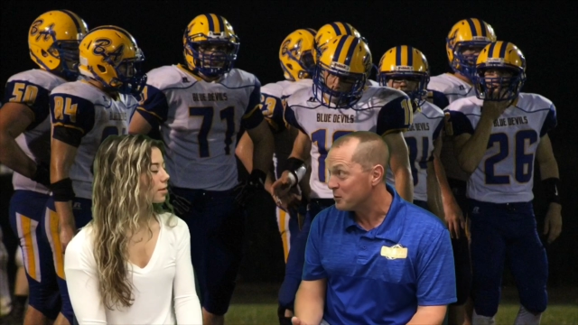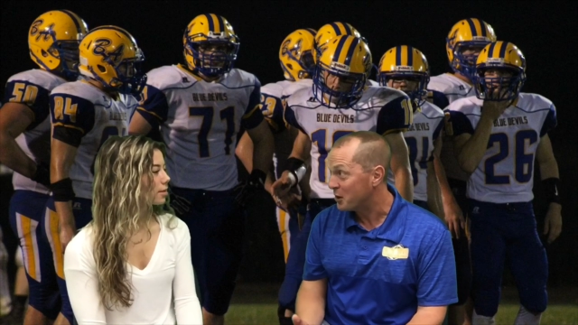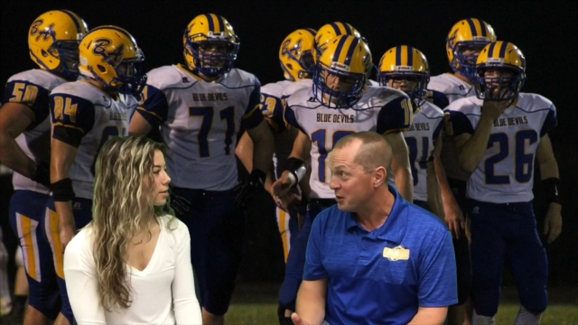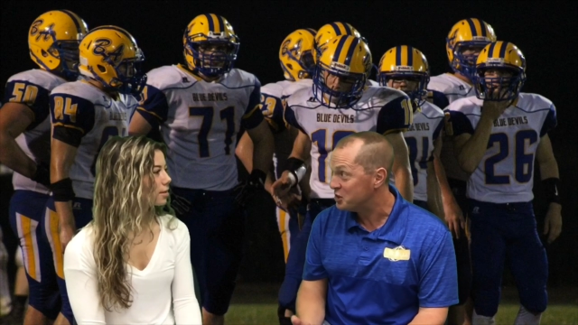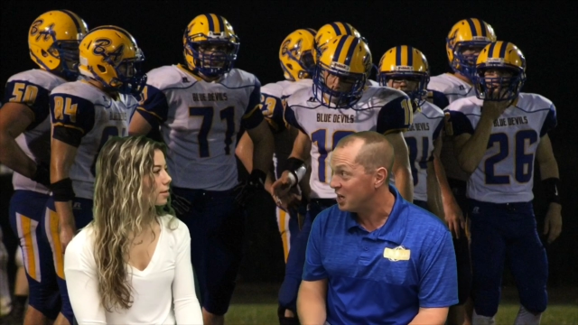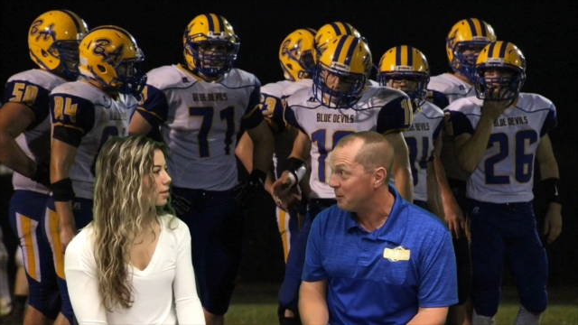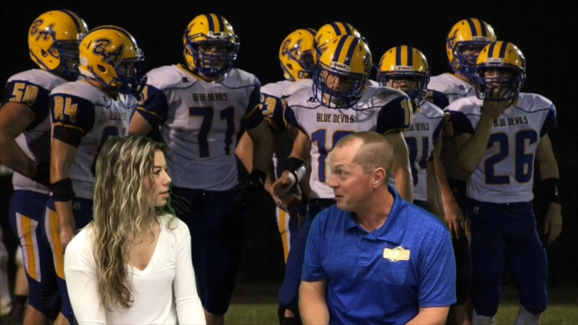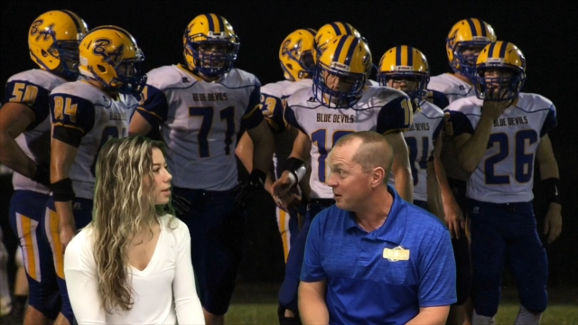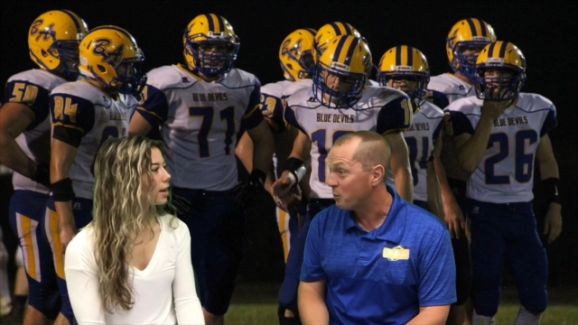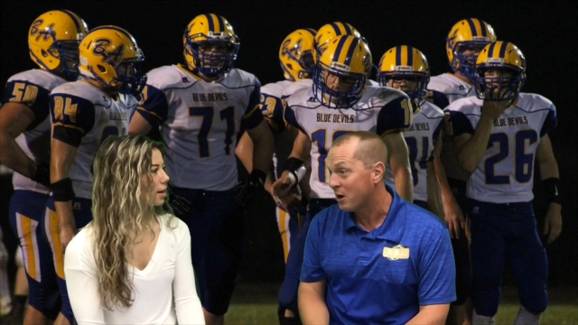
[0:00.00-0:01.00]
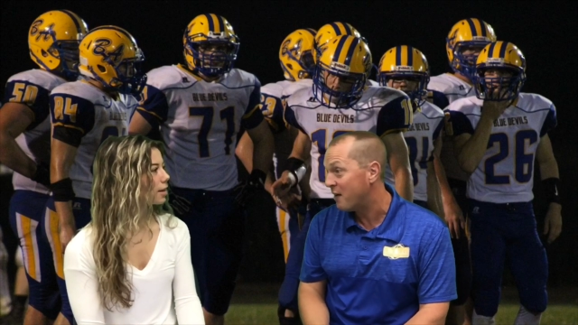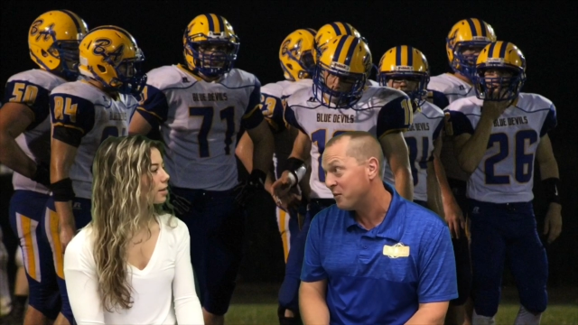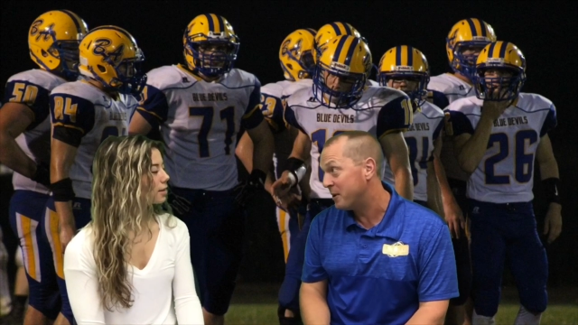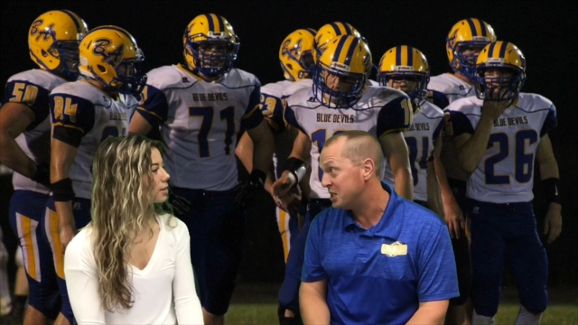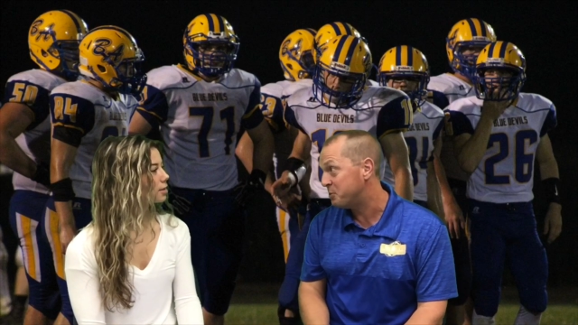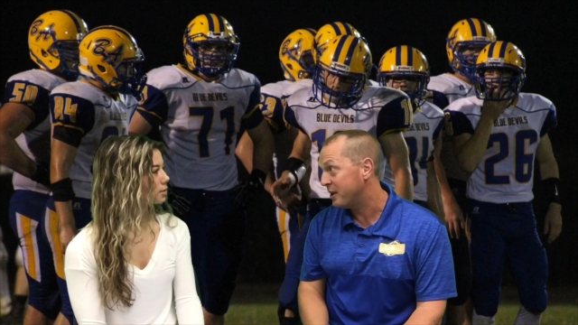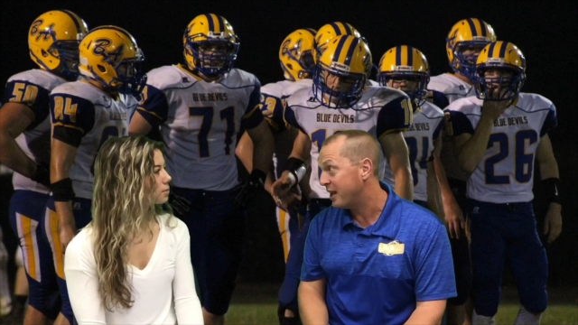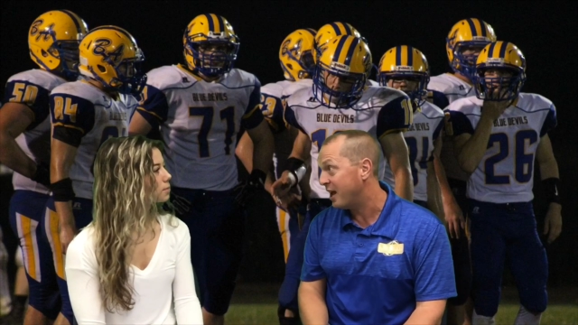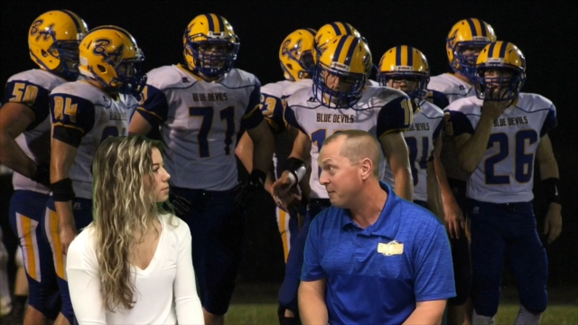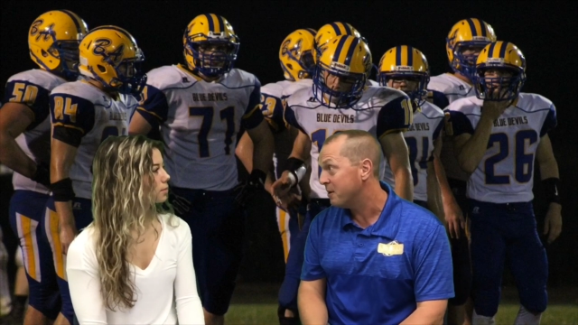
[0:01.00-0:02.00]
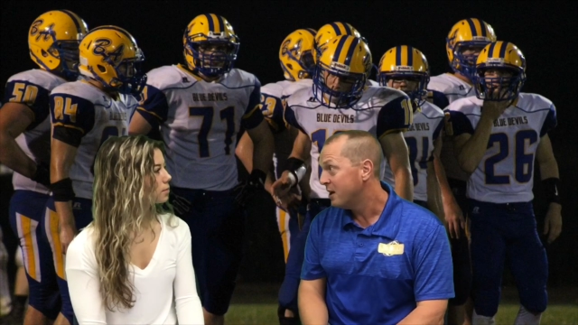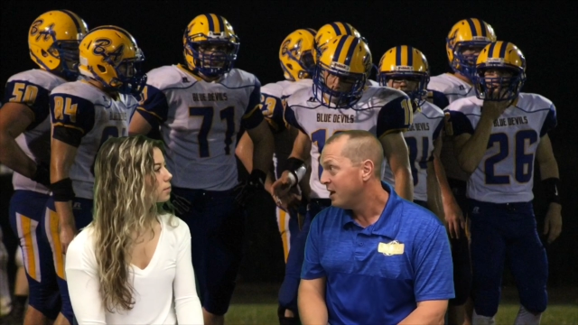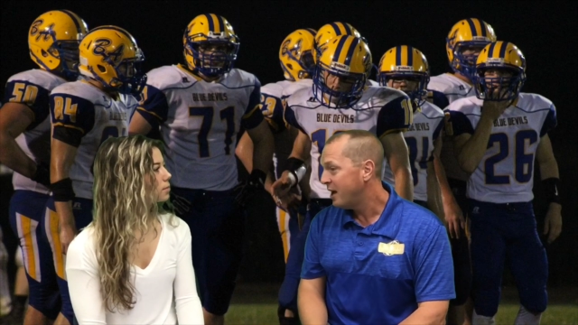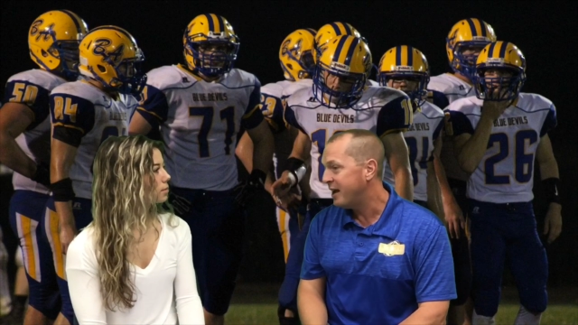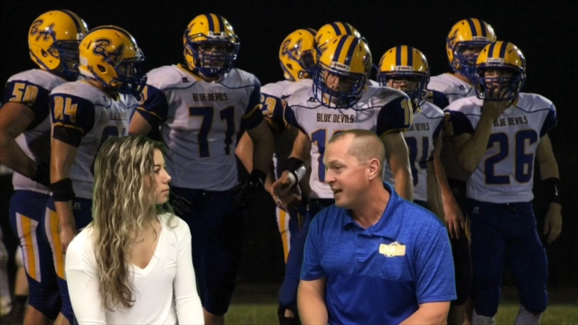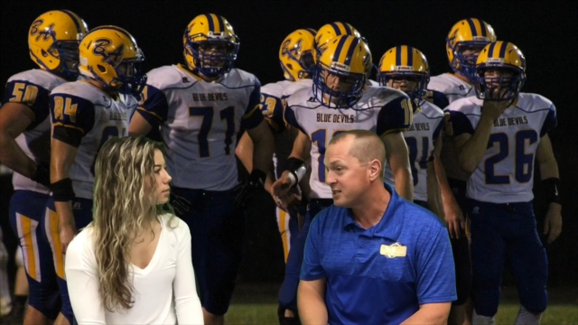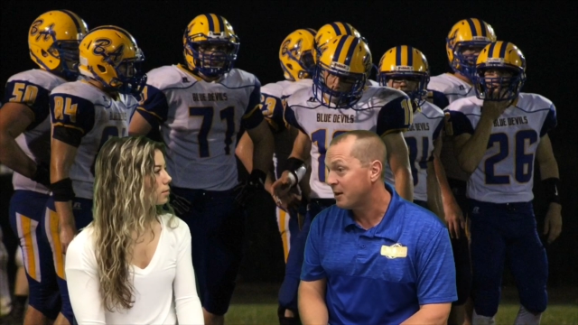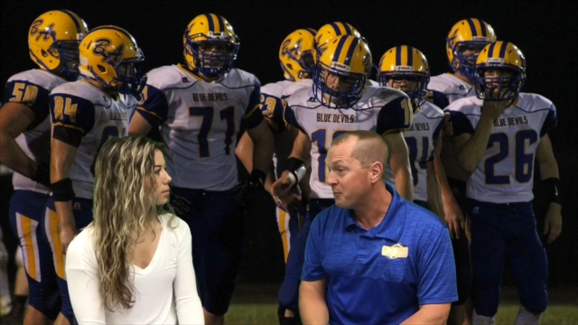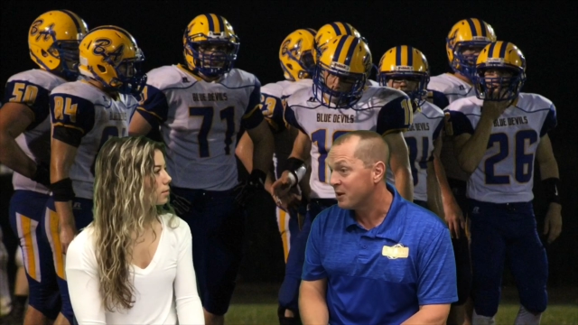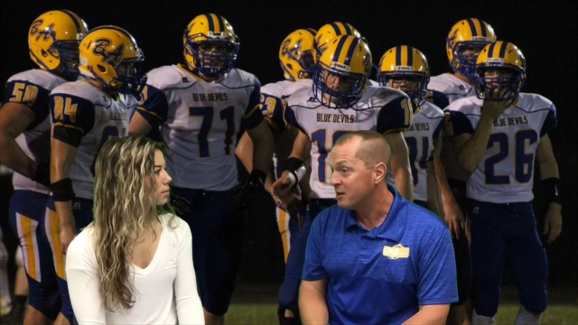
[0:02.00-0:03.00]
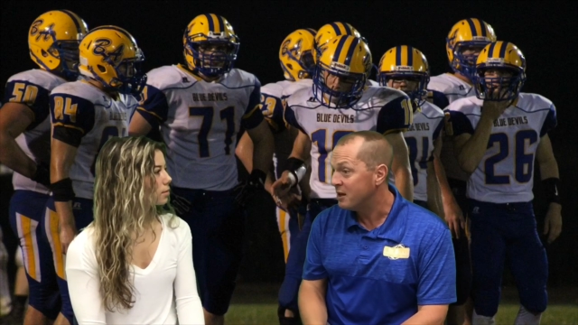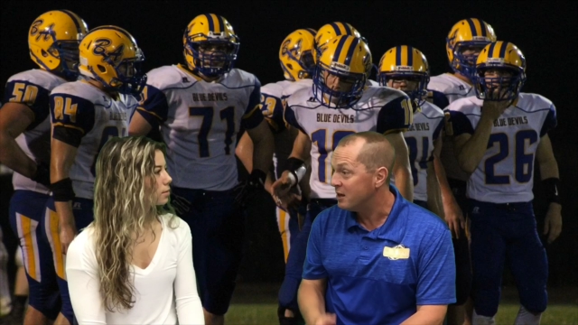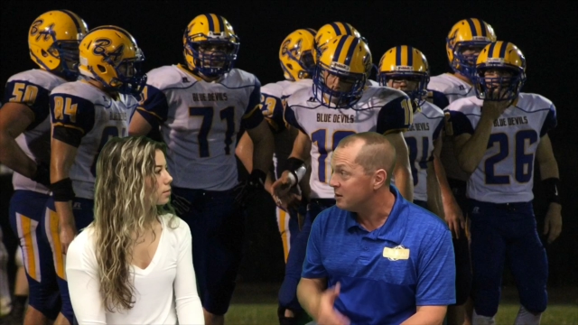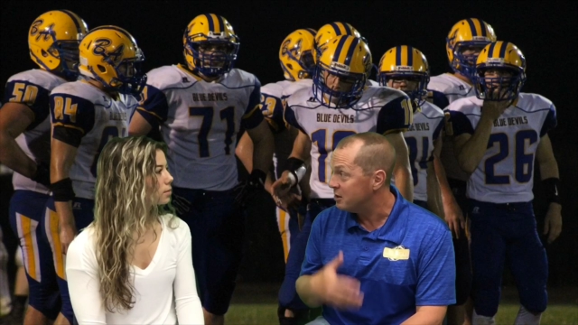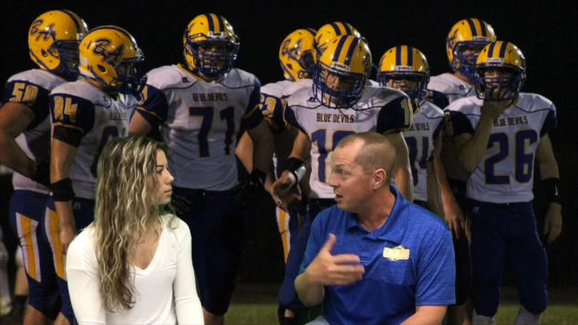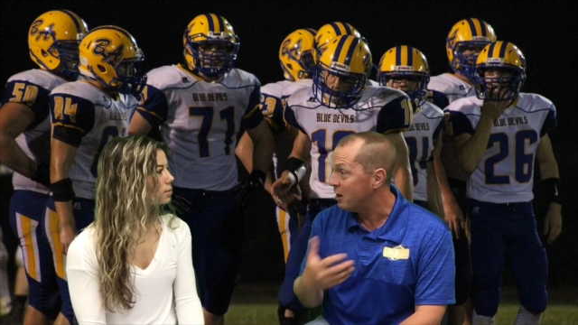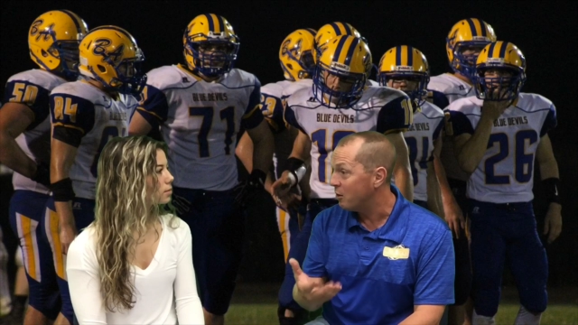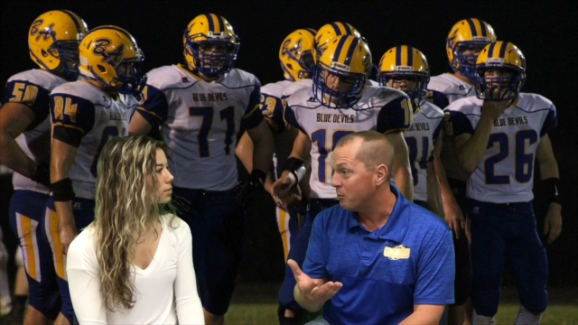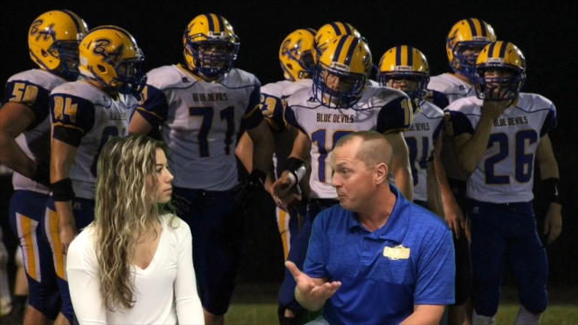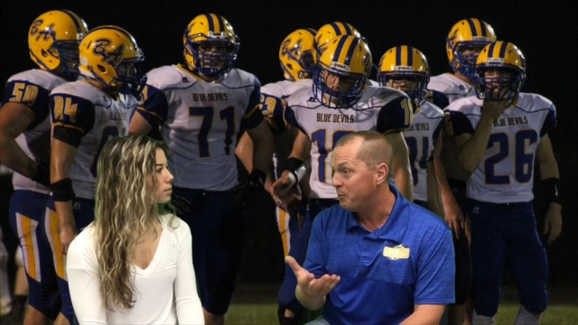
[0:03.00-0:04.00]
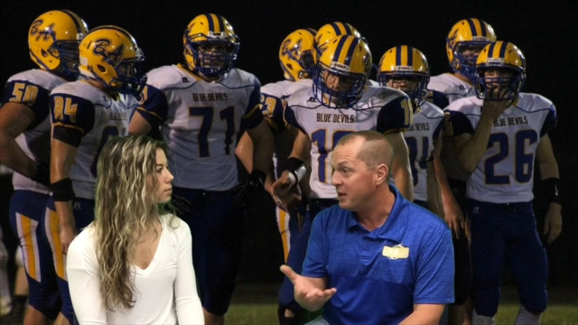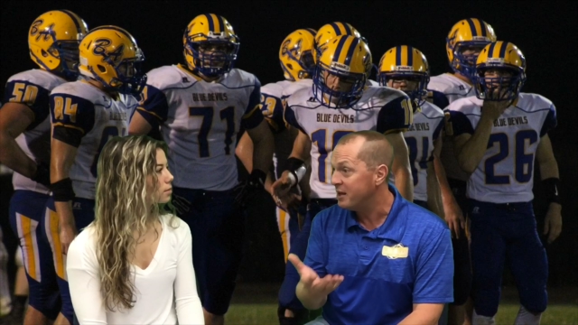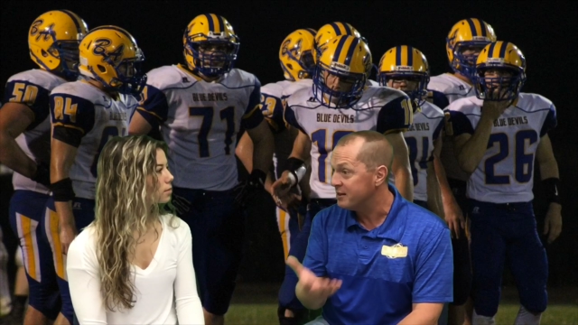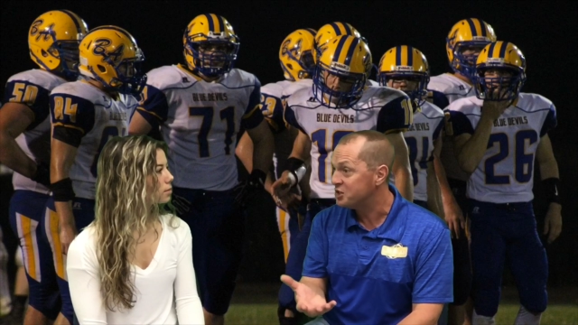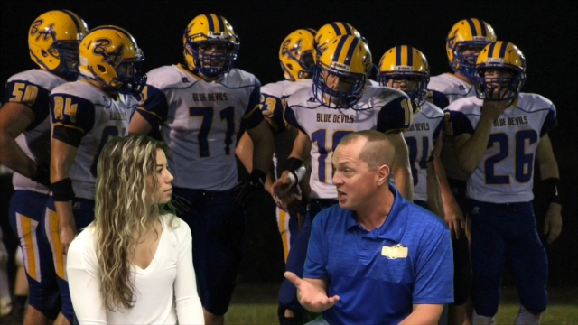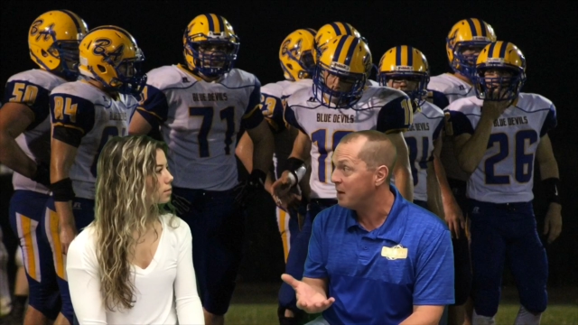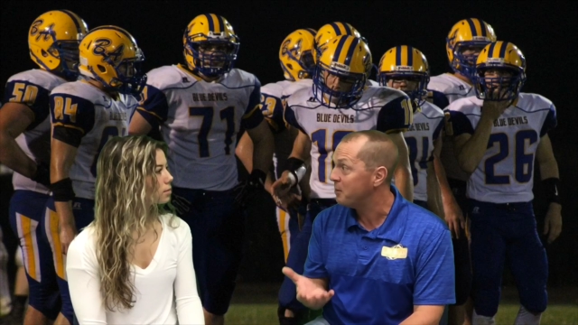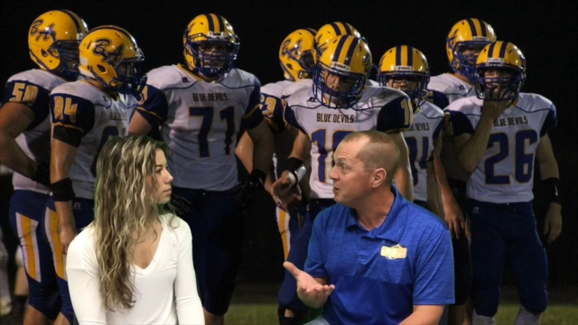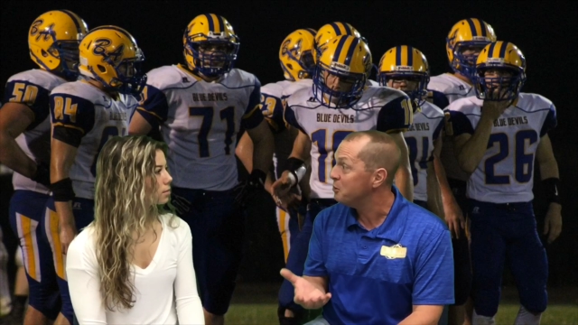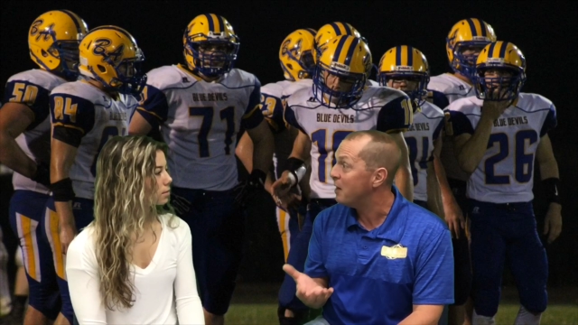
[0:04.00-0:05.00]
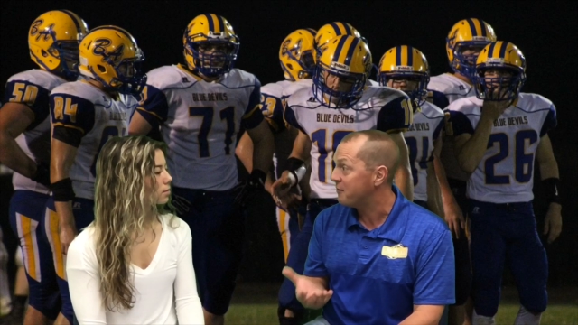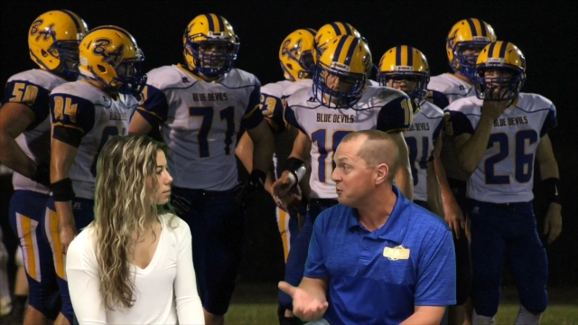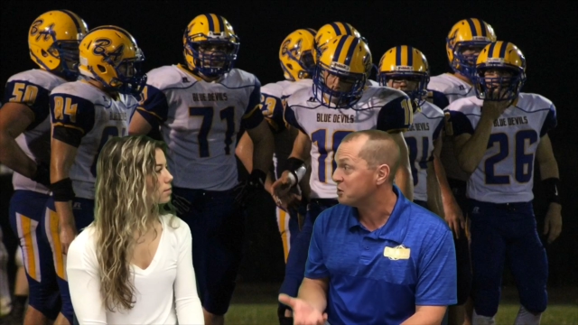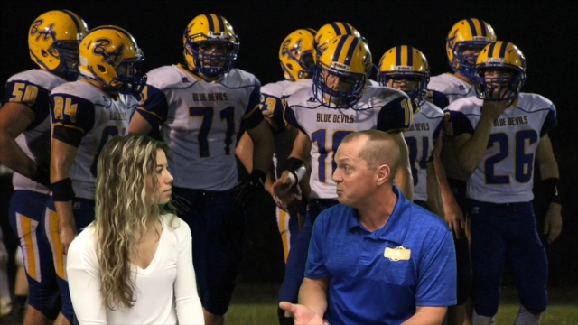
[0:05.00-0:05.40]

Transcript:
Speaker 1: the returning champion. We're everybody's big game. And that's something that, you know, being the champion, you have to